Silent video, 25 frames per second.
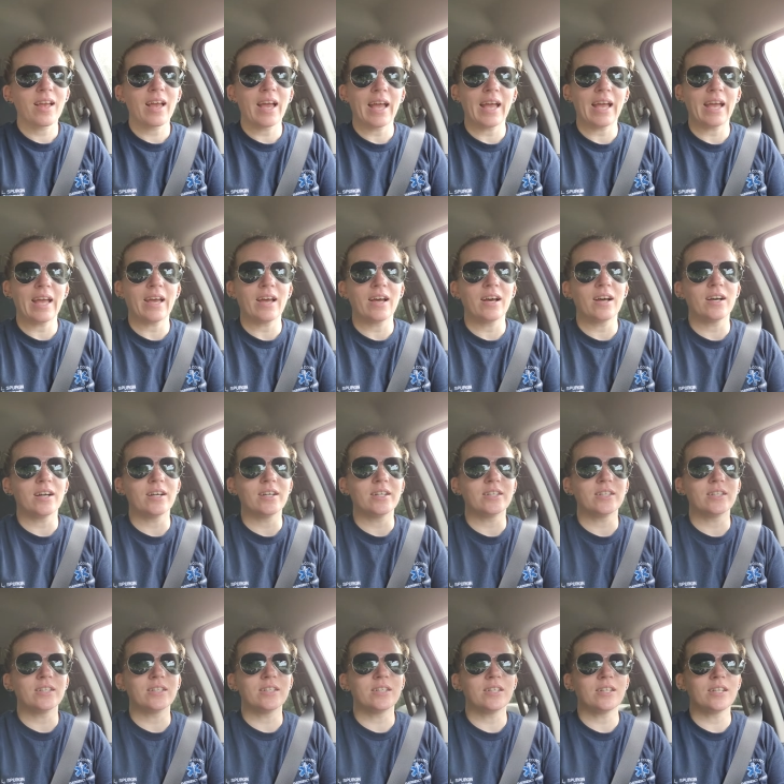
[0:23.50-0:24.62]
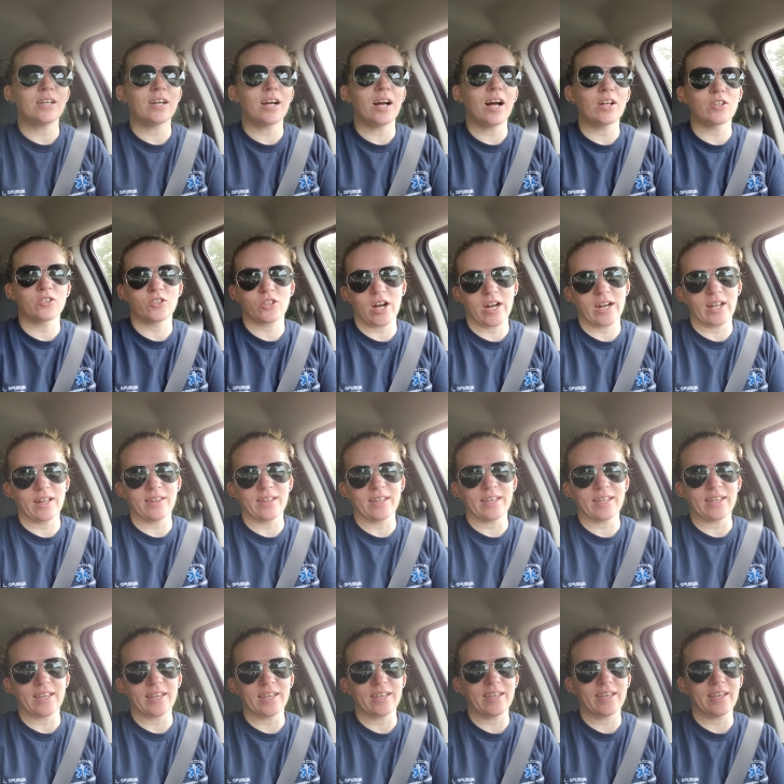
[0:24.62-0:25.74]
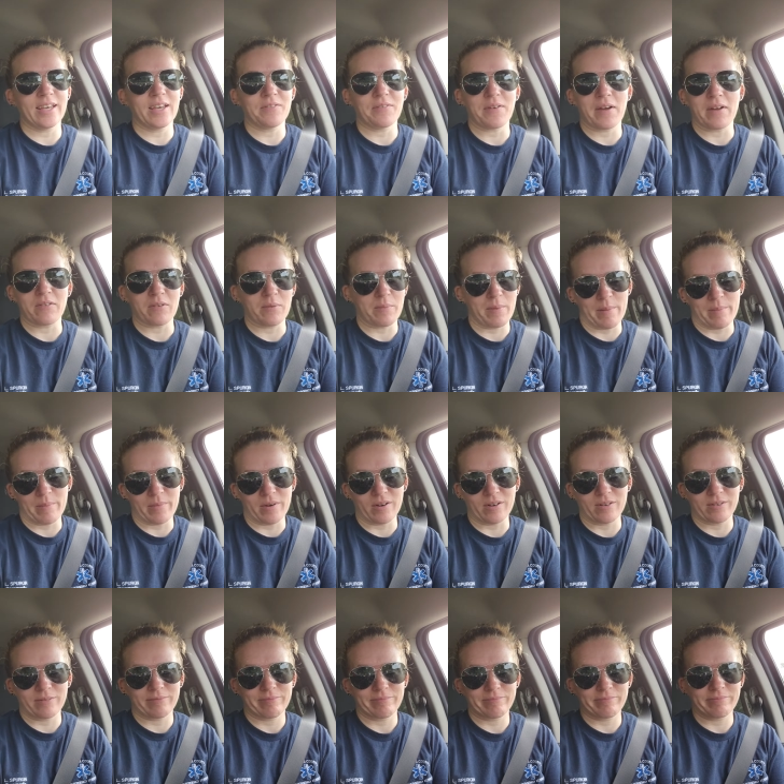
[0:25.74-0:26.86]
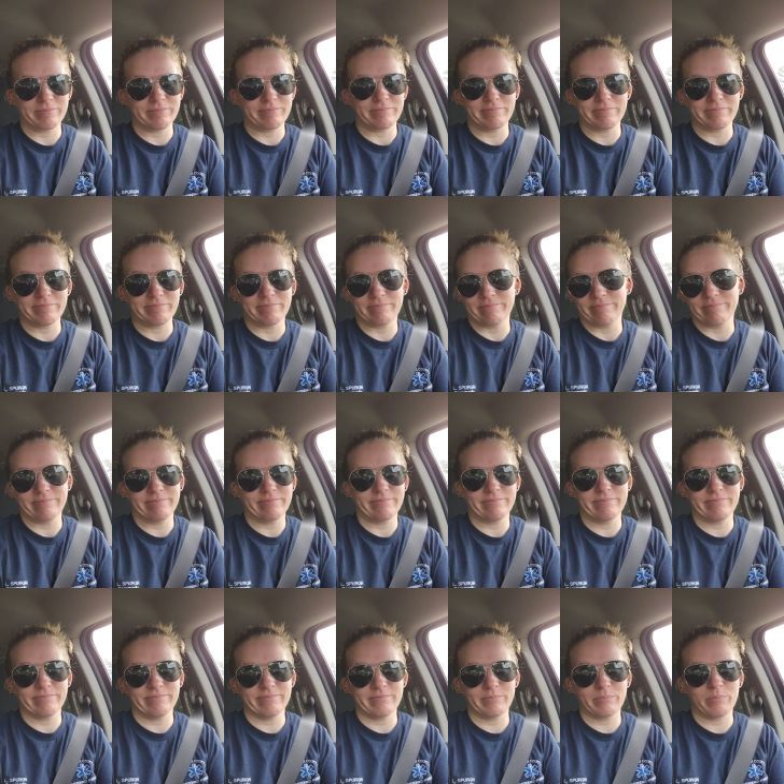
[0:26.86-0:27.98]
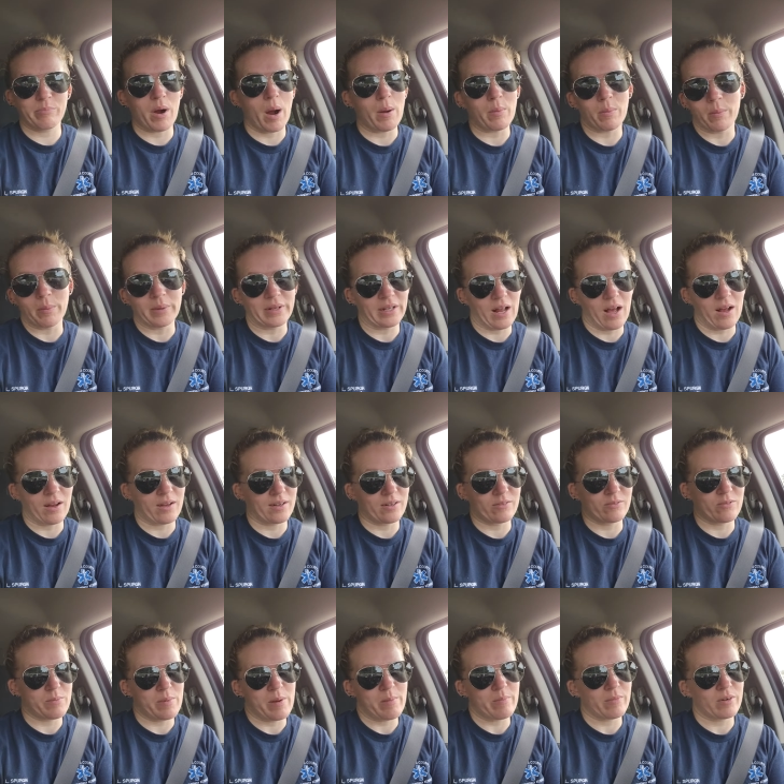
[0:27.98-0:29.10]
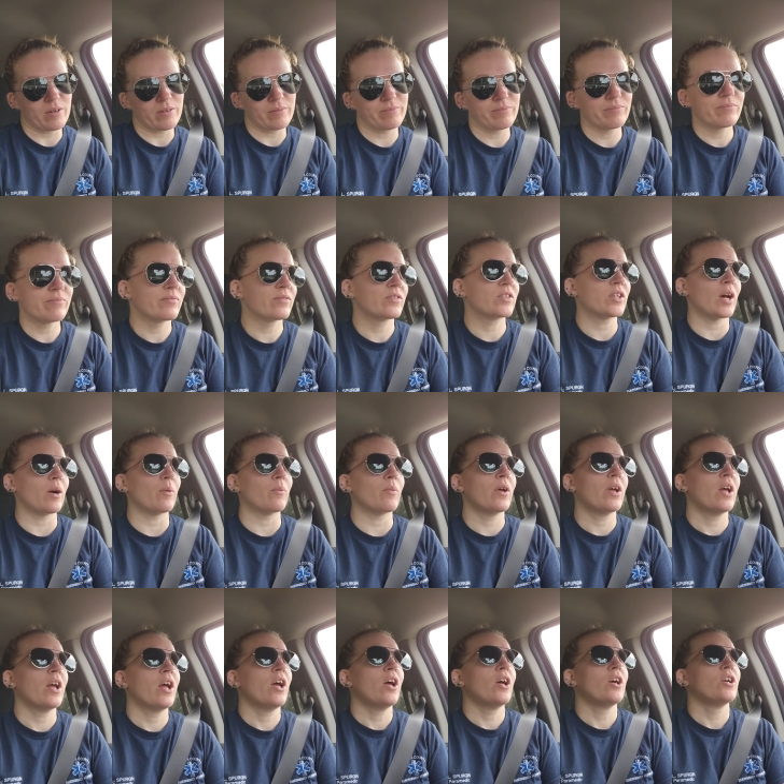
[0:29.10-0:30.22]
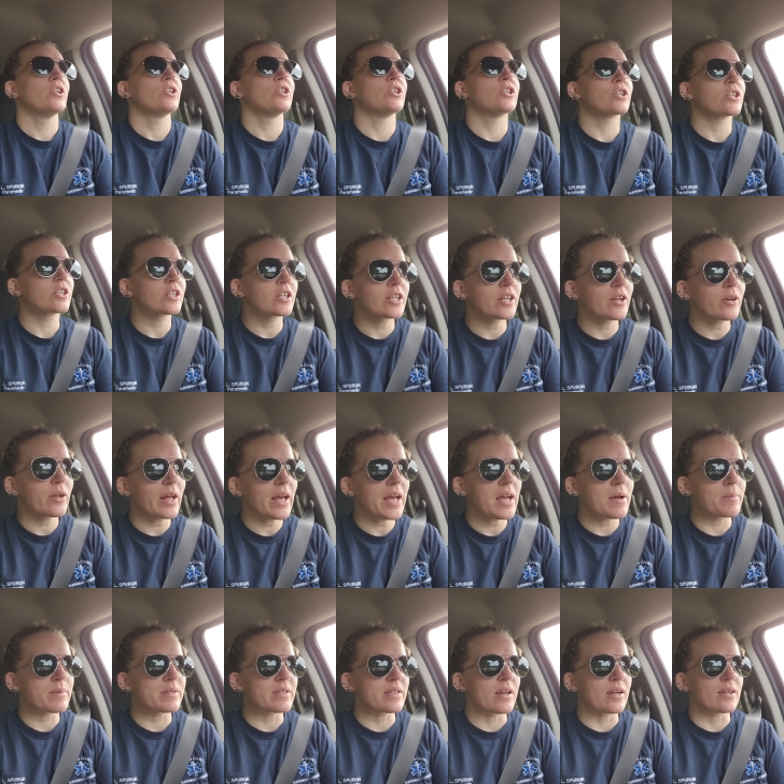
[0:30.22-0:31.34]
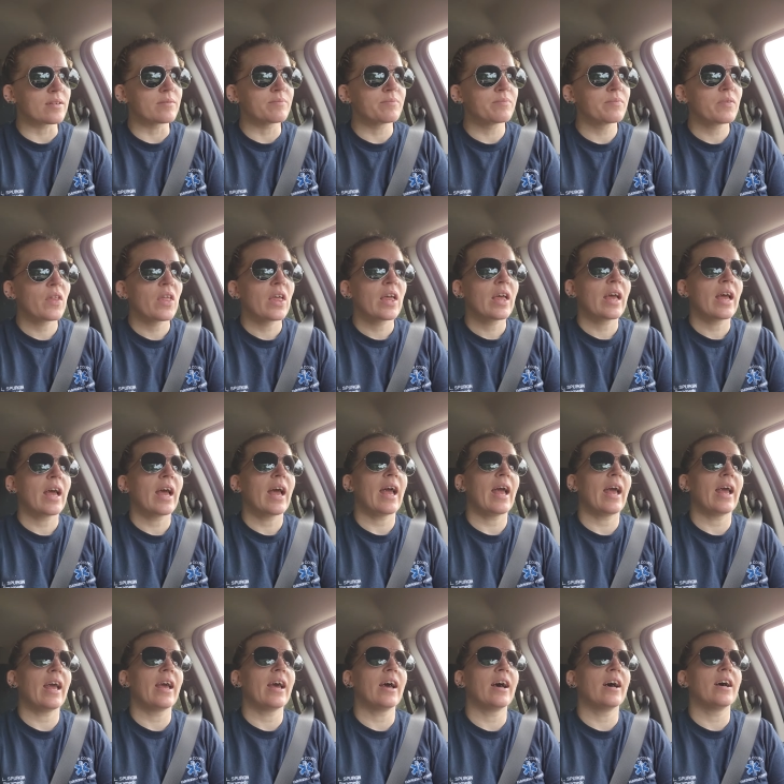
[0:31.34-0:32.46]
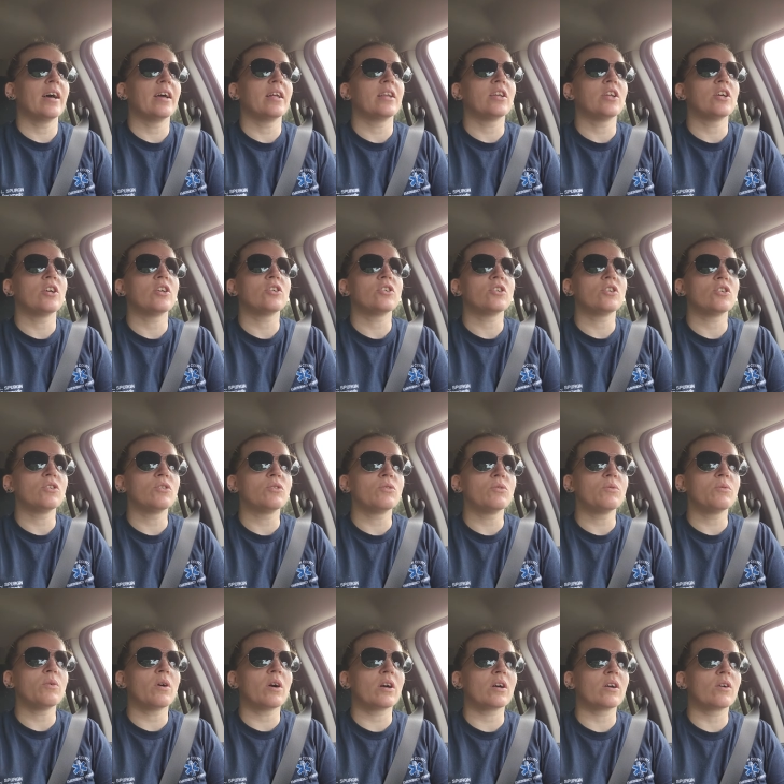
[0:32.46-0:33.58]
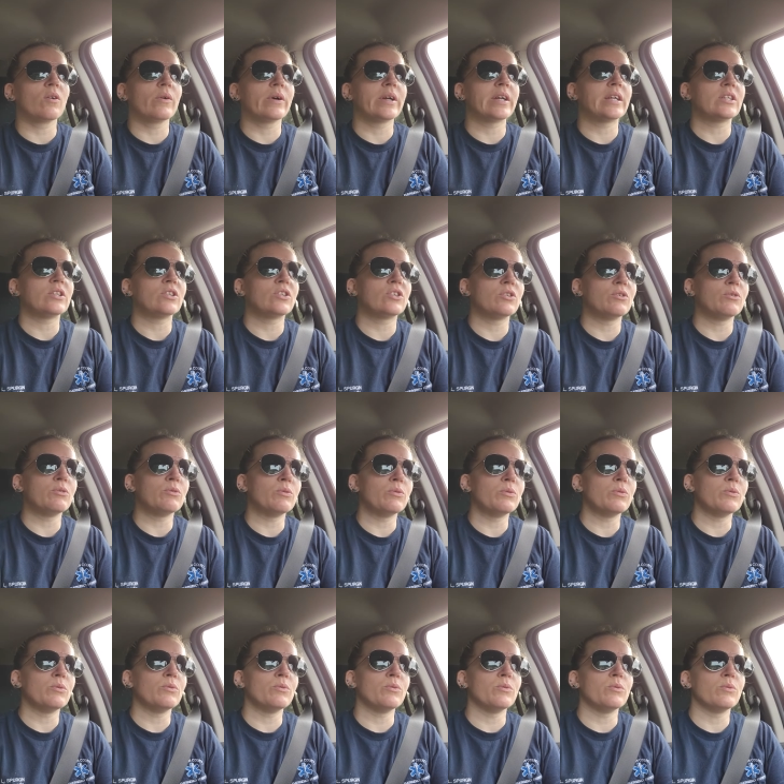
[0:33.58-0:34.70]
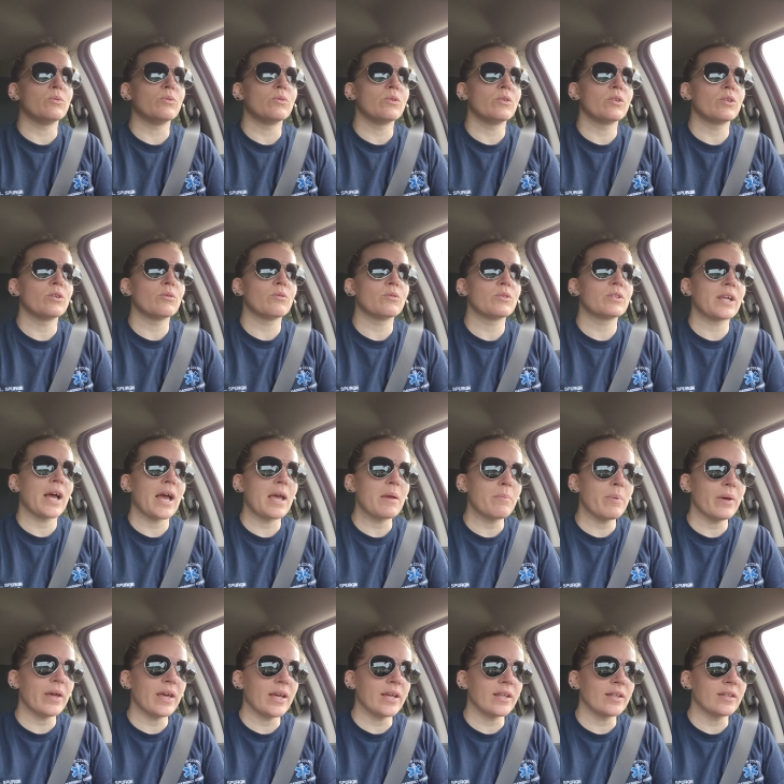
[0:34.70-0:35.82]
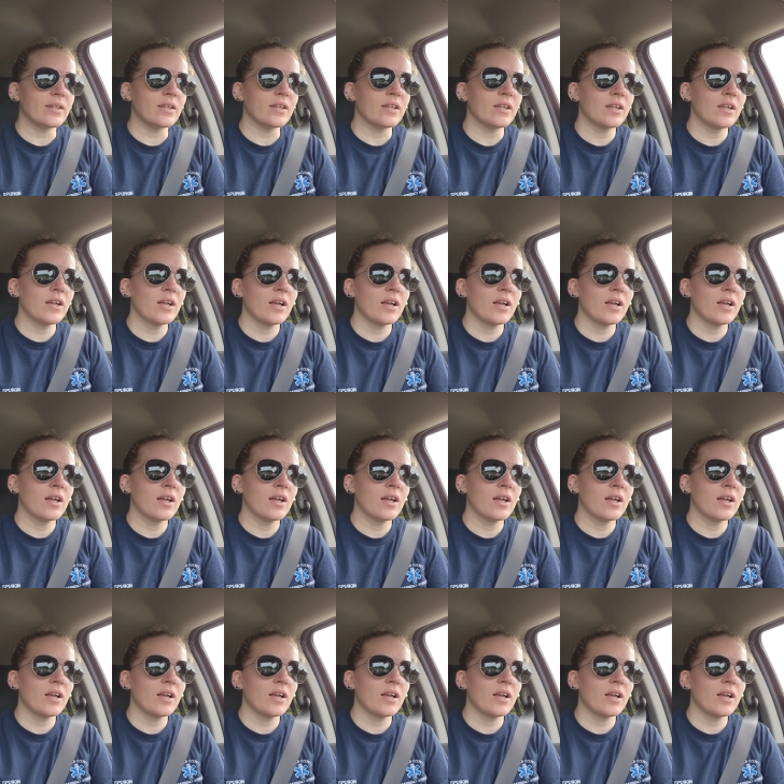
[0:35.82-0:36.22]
and I'll try to link it if I remember. Probably not gonna remember. So you're going to go to Amazon and you are going to type in